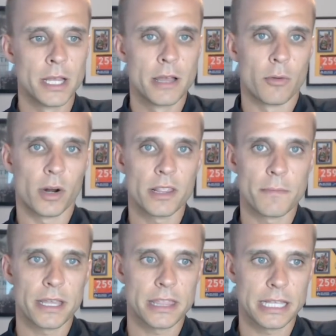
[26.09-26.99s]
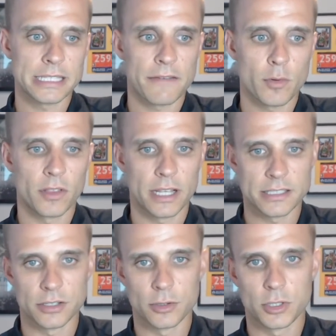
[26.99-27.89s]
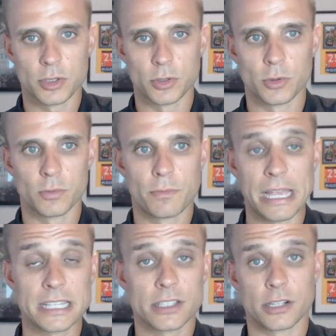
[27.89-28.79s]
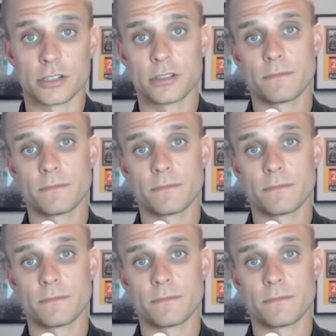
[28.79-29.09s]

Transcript: One of the big things everyone likes to do to base their